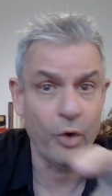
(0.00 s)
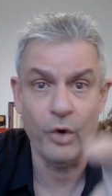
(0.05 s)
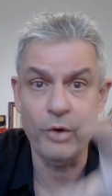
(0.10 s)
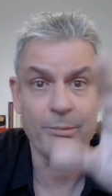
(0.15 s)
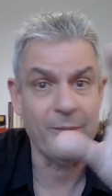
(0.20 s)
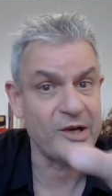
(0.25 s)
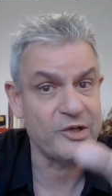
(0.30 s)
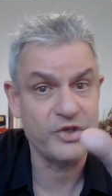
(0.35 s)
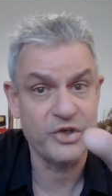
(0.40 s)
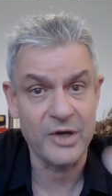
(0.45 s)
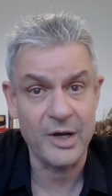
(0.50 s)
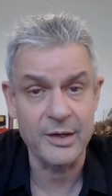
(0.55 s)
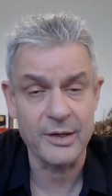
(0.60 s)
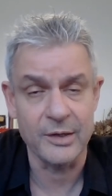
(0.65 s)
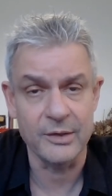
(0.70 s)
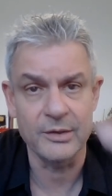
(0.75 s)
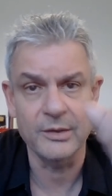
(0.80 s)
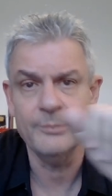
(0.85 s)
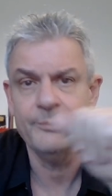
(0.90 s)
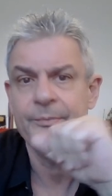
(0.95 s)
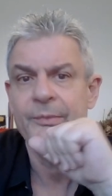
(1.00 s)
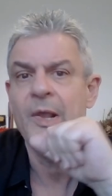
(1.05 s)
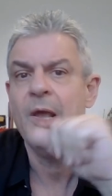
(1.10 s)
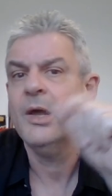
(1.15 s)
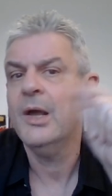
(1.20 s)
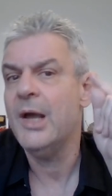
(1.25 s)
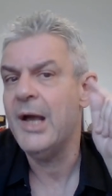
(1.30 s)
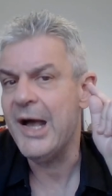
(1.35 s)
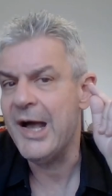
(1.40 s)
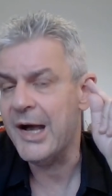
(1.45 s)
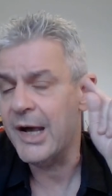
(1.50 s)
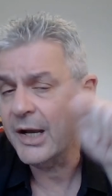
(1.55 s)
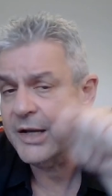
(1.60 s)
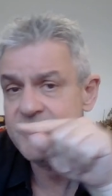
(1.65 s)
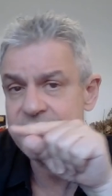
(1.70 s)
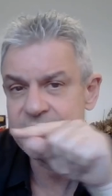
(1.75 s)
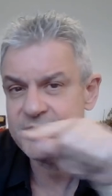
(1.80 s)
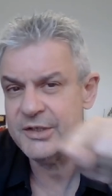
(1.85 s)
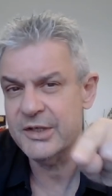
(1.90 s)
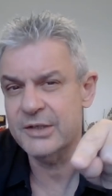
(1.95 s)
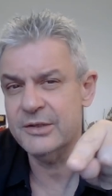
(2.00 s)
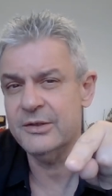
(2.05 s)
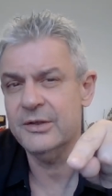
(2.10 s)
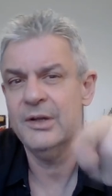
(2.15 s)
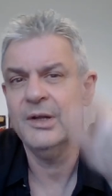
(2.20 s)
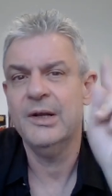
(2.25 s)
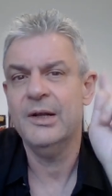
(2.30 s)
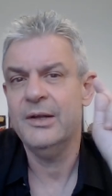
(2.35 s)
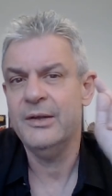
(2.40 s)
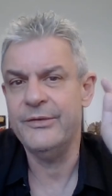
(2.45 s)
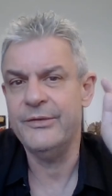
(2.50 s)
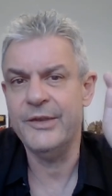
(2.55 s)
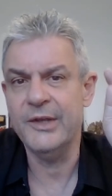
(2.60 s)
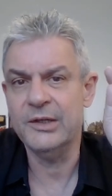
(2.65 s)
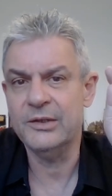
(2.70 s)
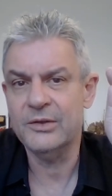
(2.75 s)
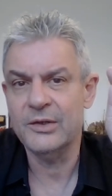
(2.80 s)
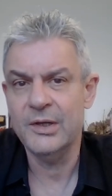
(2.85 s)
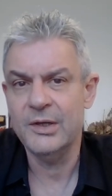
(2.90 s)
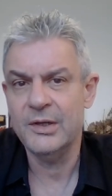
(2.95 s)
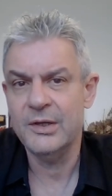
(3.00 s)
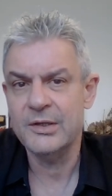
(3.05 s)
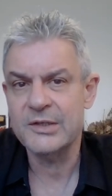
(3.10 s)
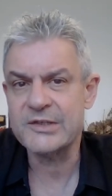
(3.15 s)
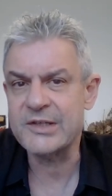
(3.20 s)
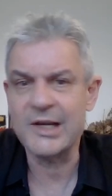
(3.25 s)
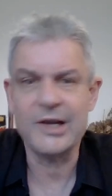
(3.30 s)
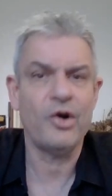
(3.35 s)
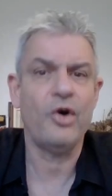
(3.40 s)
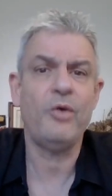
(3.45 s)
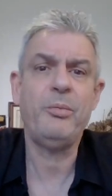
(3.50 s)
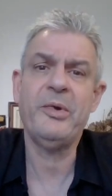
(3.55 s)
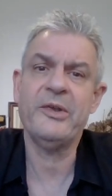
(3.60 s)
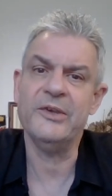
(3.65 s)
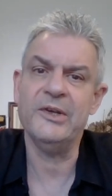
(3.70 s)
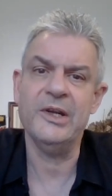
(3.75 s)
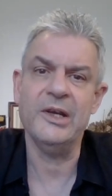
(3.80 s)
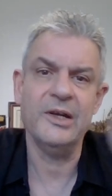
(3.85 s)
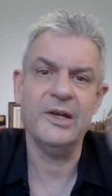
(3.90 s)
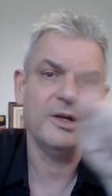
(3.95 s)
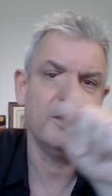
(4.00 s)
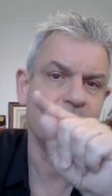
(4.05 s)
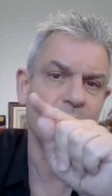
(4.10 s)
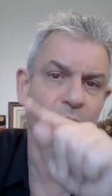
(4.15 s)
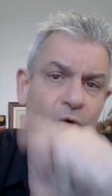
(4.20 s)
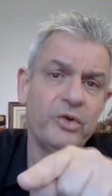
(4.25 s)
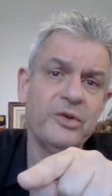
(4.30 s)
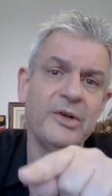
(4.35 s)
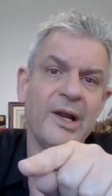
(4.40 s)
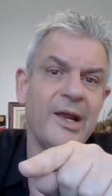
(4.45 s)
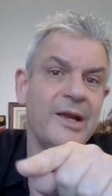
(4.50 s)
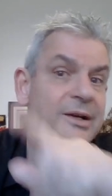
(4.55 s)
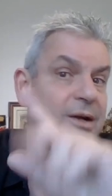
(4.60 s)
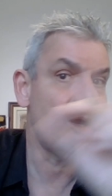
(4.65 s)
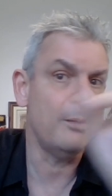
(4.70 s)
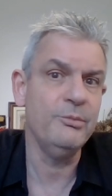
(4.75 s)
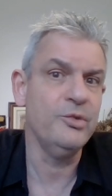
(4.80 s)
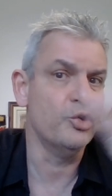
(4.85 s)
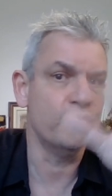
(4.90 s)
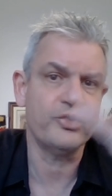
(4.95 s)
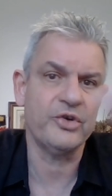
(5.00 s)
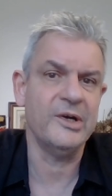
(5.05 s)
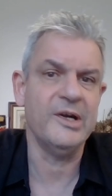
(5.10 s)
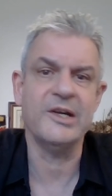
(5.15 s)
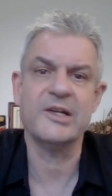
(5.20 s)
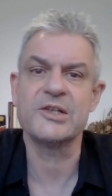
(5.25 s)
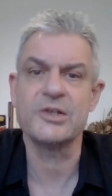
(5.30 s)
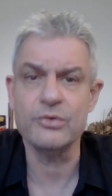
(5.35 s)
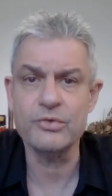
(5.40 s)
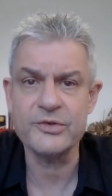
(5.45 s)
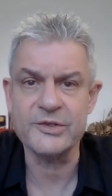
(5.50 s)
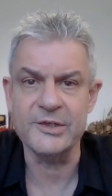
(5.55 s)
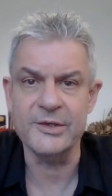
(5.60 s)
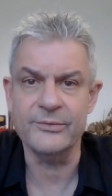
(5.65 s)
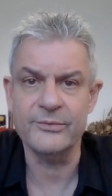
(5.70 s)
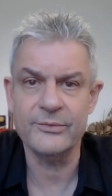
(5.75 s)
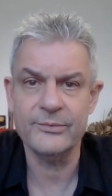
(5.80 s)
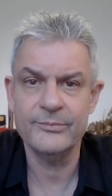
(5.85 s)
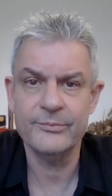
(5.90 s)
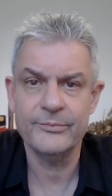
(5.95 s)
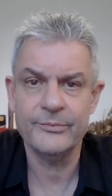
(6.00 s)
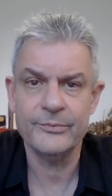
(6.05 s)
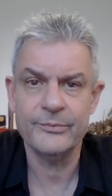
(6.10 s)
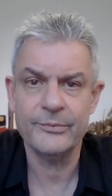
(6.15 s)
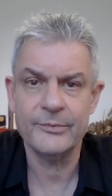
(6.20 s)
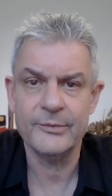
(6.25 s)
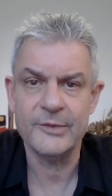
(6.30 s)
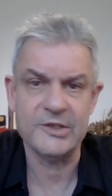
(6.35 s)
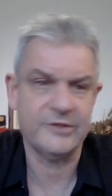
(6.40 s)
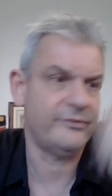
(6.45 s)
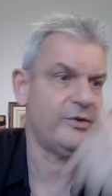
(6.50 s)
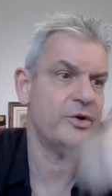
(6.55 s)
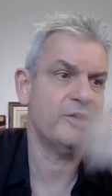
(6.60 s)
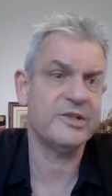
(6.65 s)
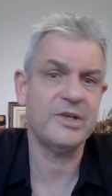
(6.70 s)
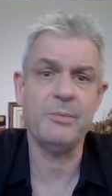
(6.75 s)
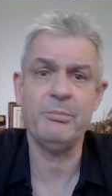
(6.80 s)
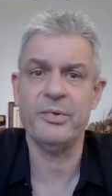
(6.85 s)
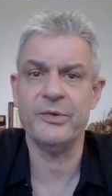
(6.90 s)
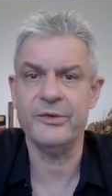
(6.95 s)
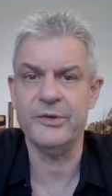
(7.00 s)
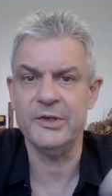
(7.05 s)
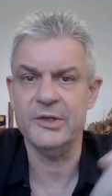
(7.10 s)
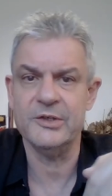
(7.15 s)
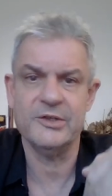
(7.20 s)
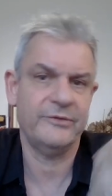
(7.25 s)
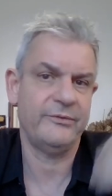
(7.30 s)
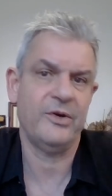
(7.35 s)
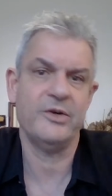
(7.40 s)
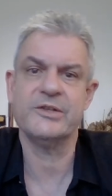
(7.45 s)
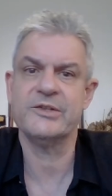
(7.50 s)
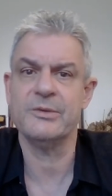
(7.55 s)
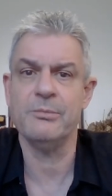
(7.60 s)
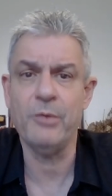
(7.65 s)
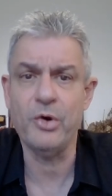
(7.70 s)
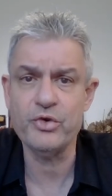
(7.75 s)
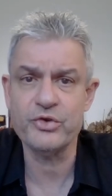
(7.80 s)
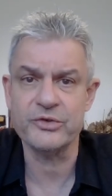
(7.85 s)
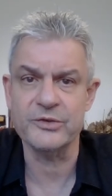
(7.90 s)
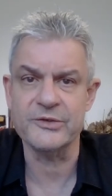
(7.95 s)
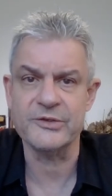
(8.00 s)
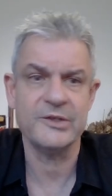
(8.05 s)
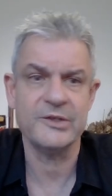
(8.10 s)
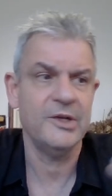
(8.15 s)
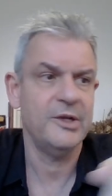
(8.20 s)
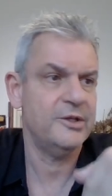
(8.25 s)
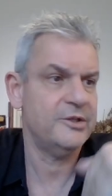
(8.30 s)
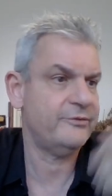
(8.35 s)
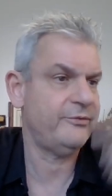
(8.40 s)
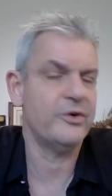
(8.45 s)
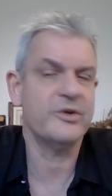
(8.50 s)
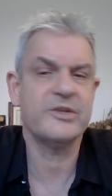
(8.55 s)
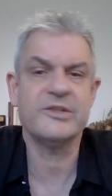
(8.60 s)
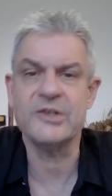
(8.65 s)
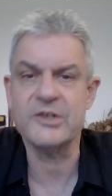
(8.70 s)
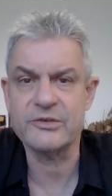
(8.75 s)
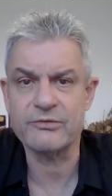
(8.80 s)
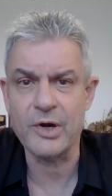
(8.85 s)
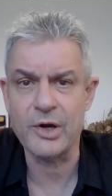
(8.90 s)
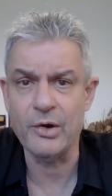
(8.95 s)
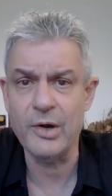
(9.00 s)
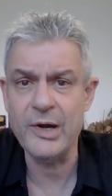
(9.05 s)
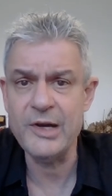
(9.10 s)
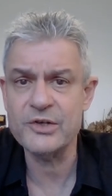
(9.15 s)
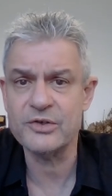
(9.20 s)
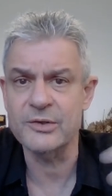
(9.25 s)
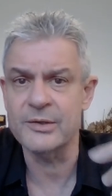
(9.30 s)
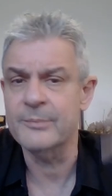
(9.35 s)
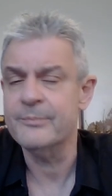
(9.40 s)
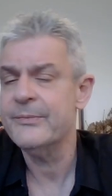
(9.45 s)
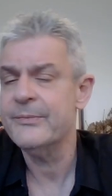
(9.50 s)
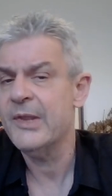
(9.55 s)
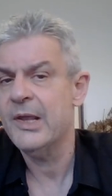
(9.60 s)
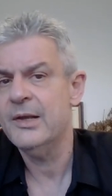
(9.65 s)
much younger, I said that psychopathy and borderline are mutually exclusive as far as empathy, as far as emotions, as far as dysregulation.